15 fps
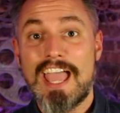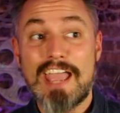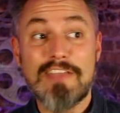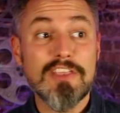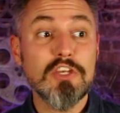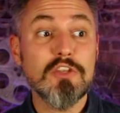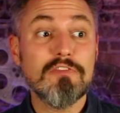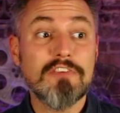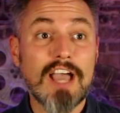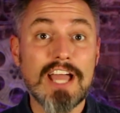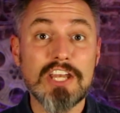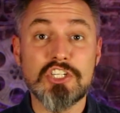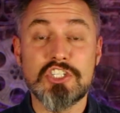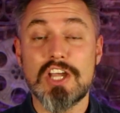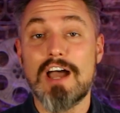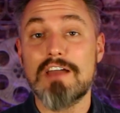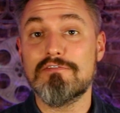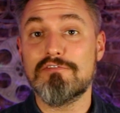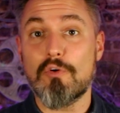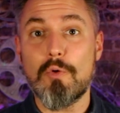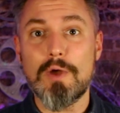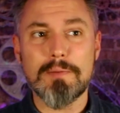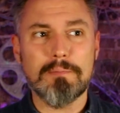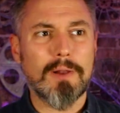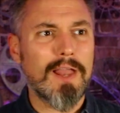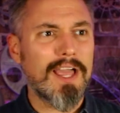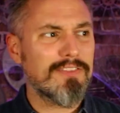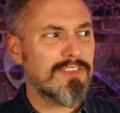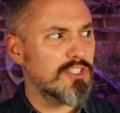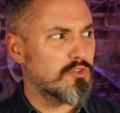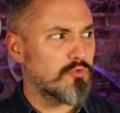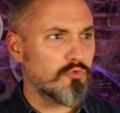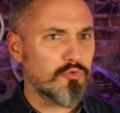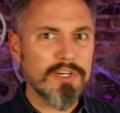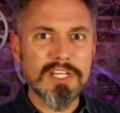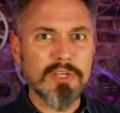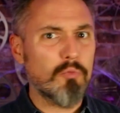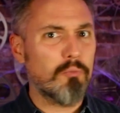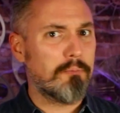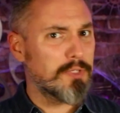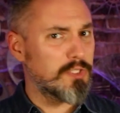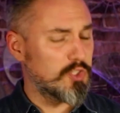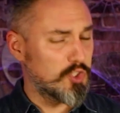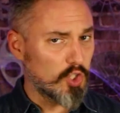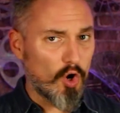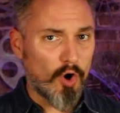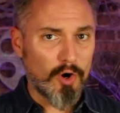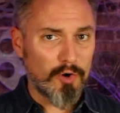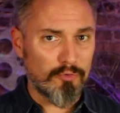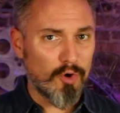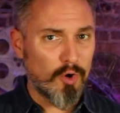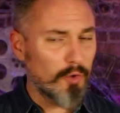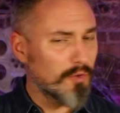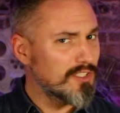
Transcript: And then you've got Jon Voight playing this really bizarre role.